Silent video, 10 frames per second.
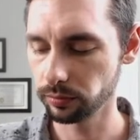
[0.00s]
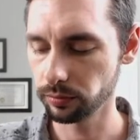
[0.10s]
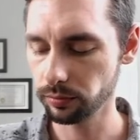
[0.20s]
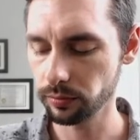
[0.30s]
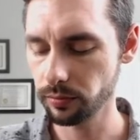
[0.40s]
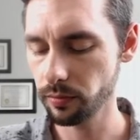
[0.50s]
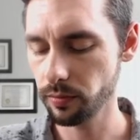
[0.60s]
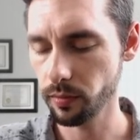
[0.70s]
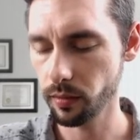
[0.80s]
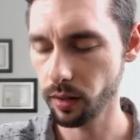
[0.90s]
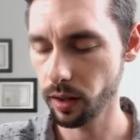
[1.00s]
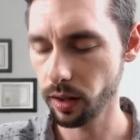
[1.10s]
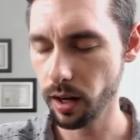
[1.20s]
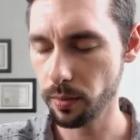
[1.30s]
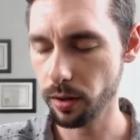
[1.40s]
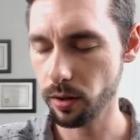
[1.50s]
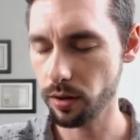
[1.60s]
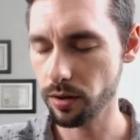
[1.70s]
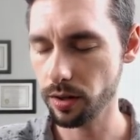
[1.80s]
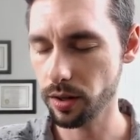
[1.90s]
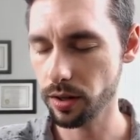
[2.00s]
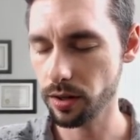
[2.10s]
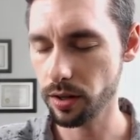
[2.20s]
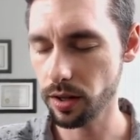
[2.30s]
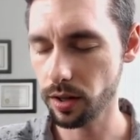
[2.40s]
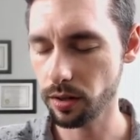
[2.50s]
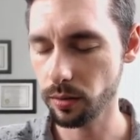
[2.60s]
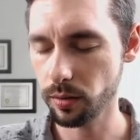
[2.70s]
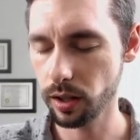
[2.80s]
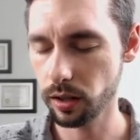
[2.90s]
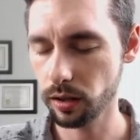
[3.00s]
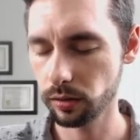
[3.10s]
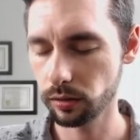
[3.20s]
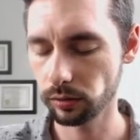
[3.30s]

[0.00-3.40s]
Capricorns in this next week.